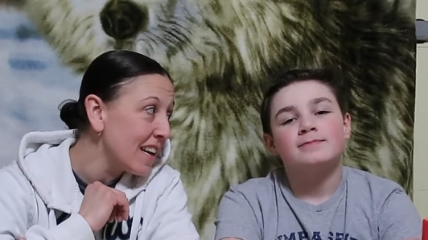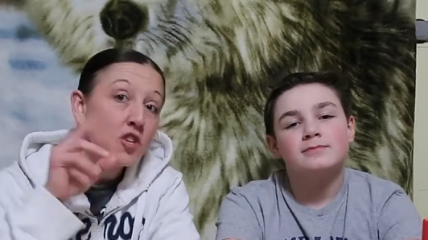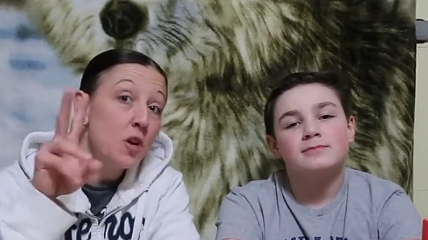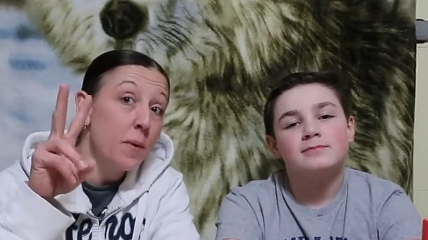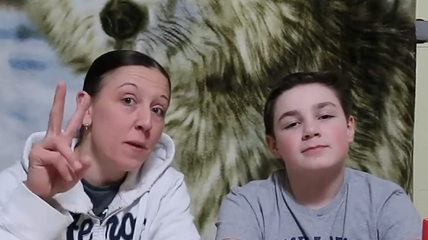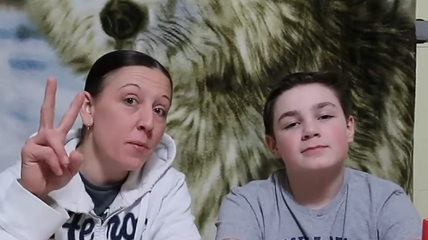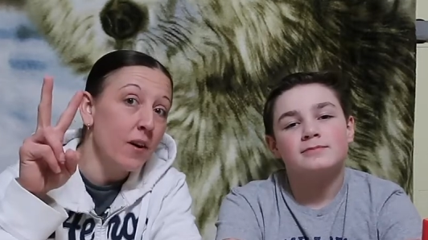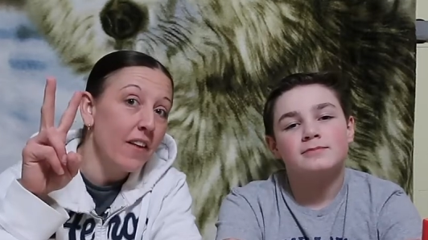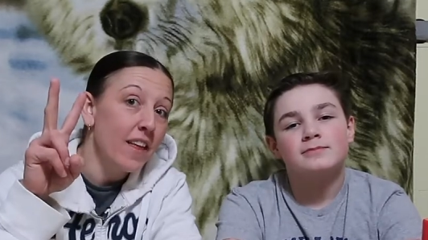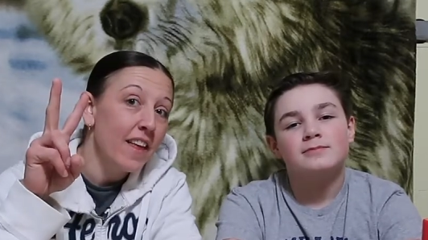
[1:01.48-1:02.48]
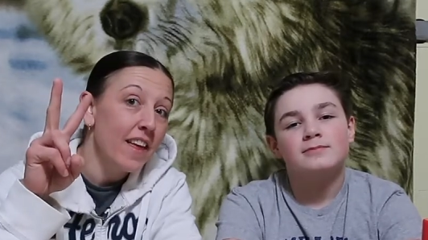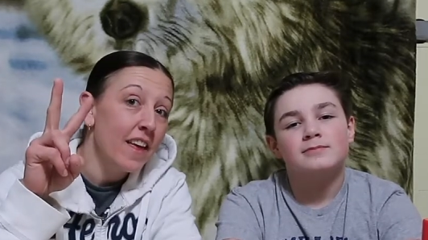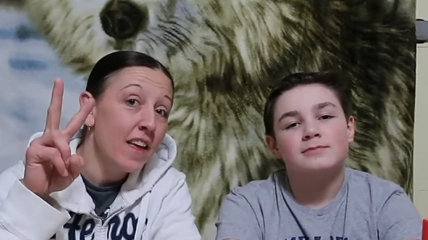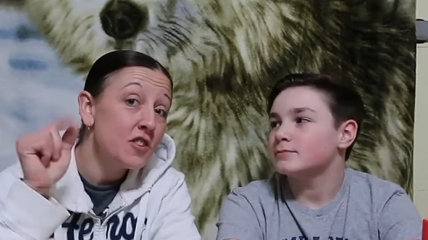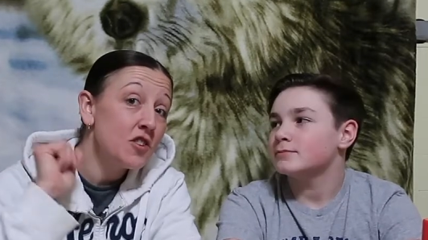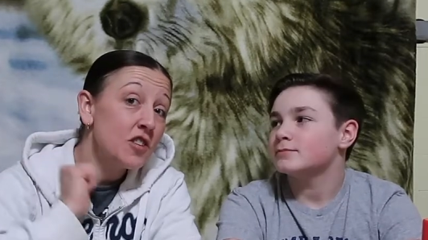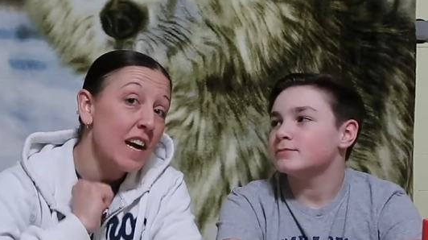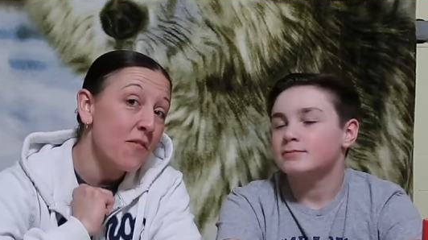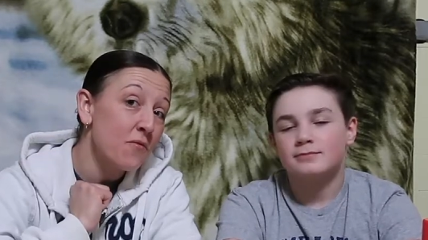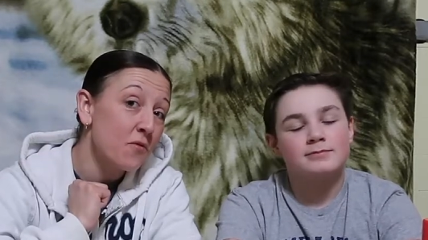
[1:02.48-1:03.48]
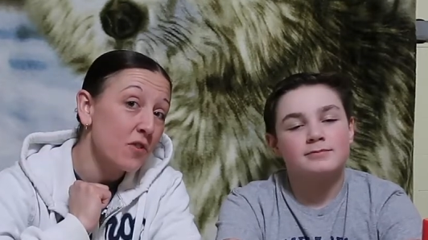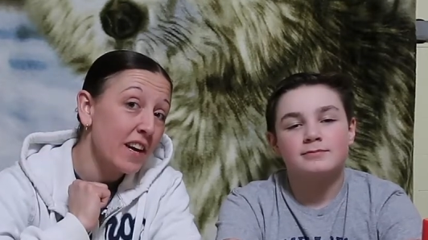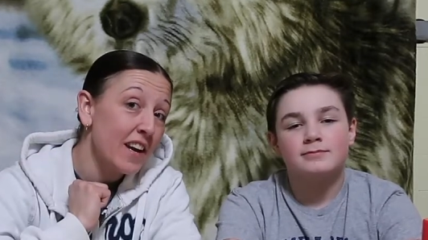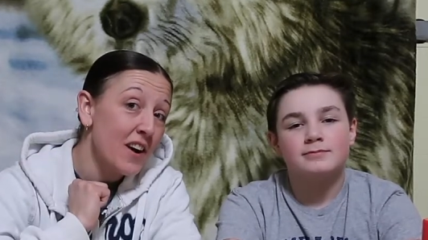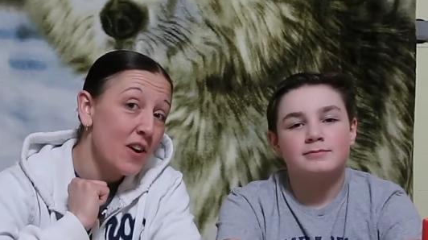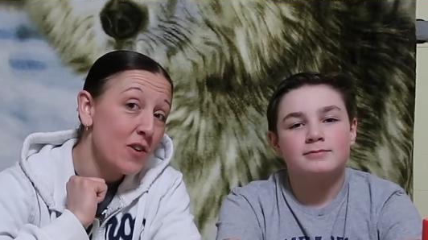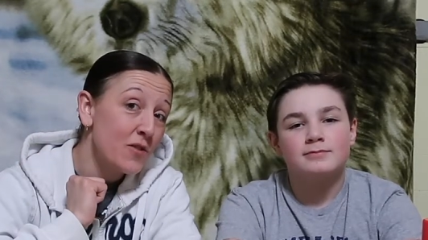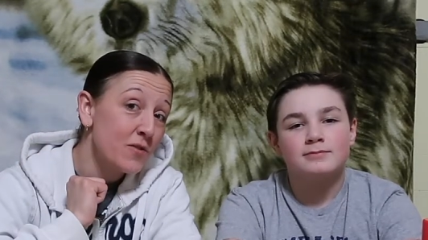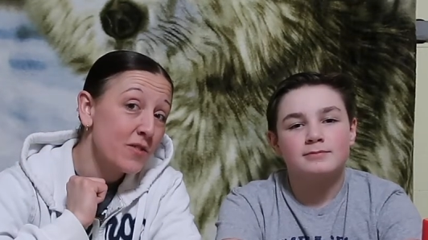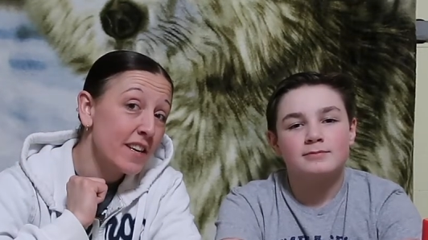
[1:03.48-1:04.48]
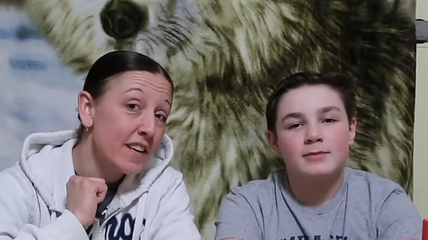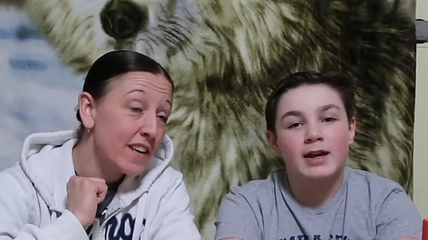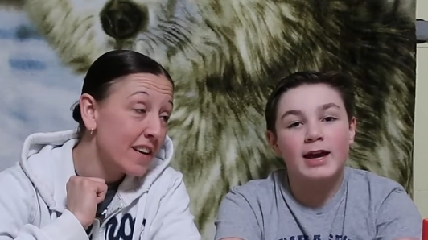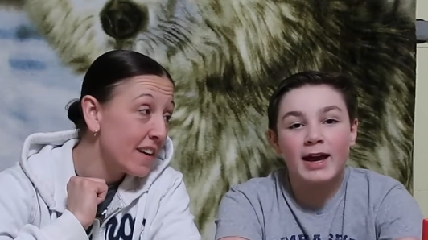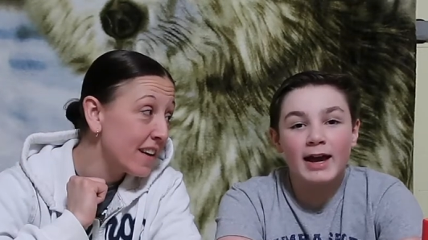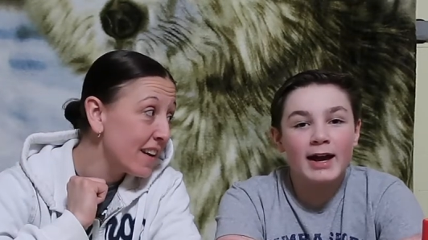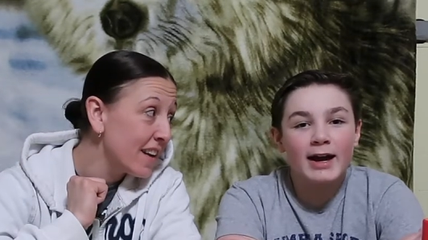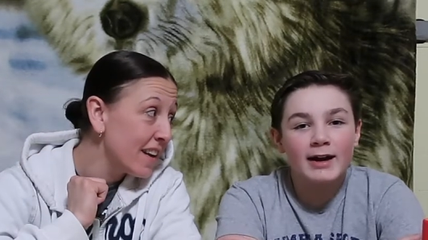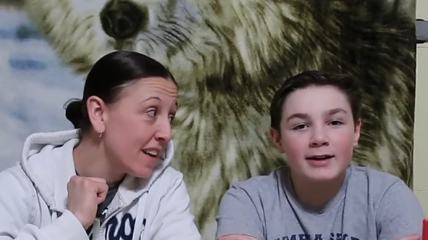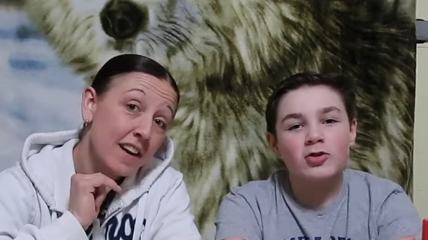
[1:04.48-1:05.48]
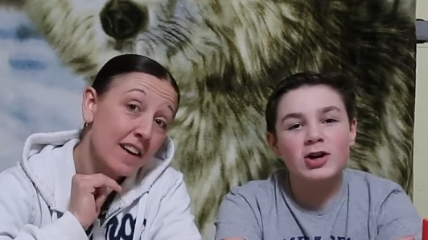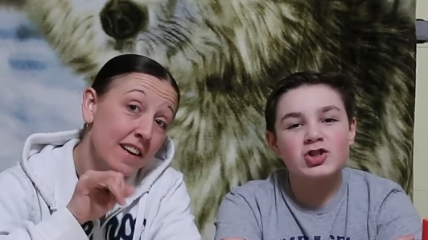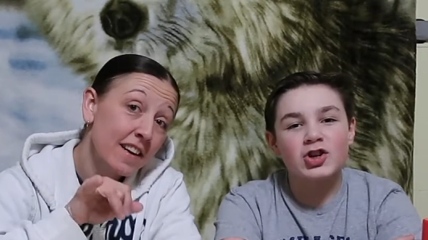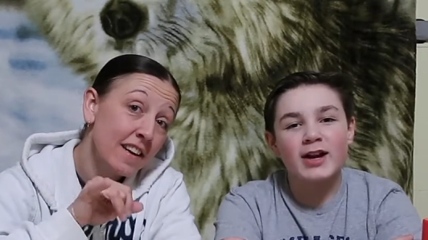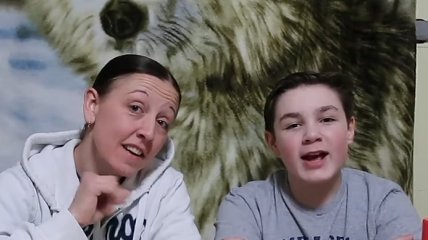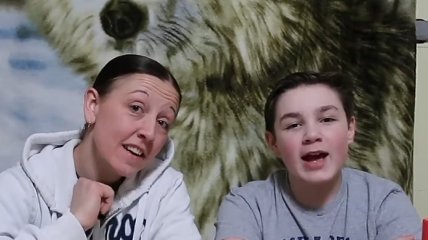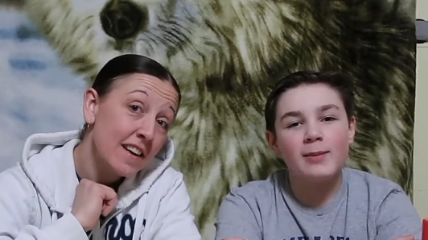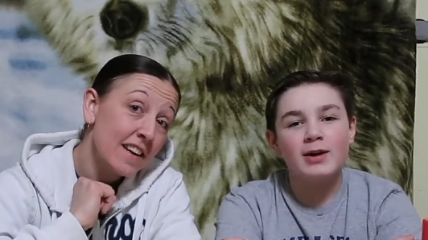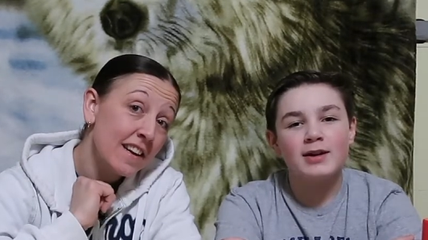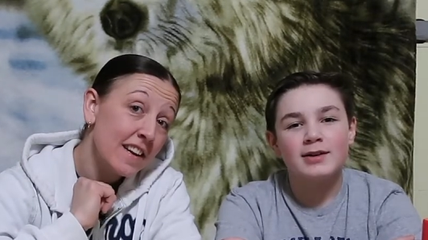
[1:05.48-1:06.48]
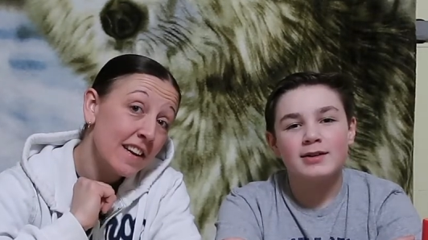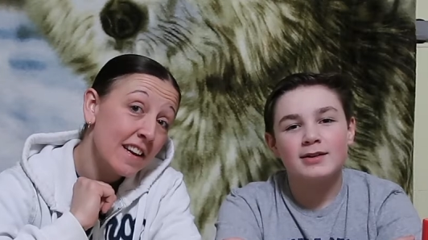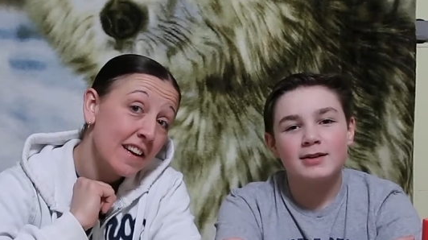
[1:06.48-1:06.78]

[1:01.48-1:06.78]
Speaker 1: two people, Jeffrey Hogue and Richard Hammond.